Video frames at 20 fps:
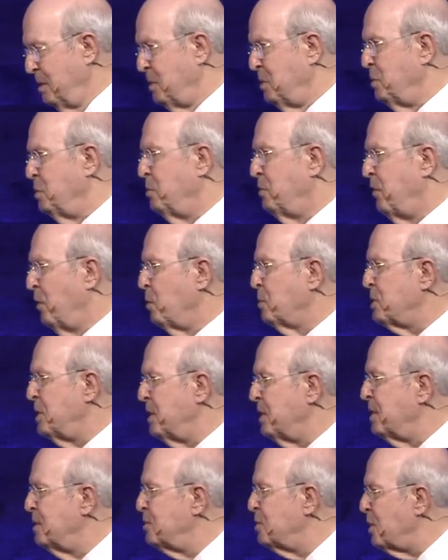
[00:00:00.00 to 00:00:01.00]
you folks
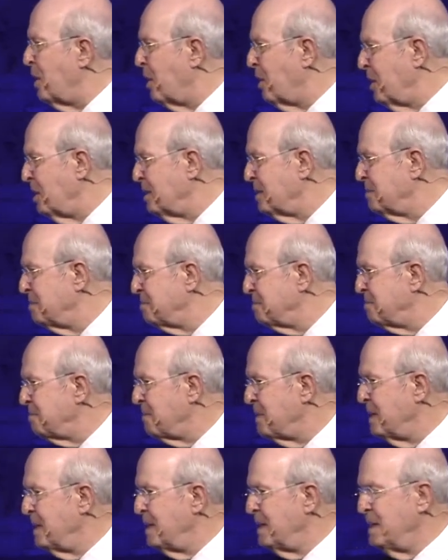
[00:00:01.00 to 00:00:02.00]
here in Charlotte,
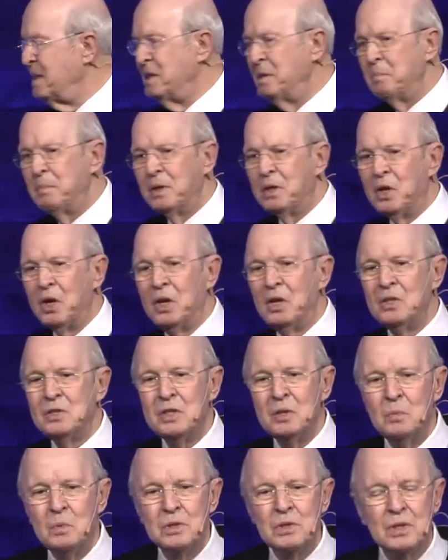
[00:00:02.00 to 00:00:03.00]
because
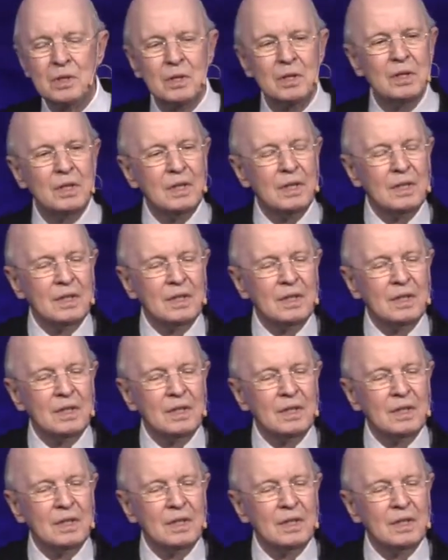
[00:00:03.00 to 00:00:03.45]
it was the